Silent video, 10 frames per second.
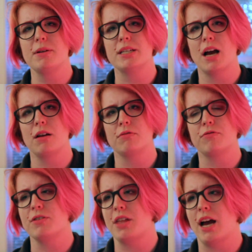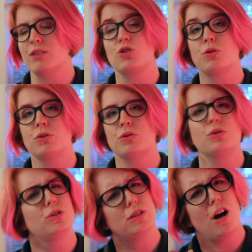be down for that. So
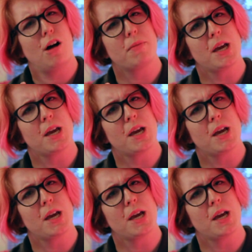Google, call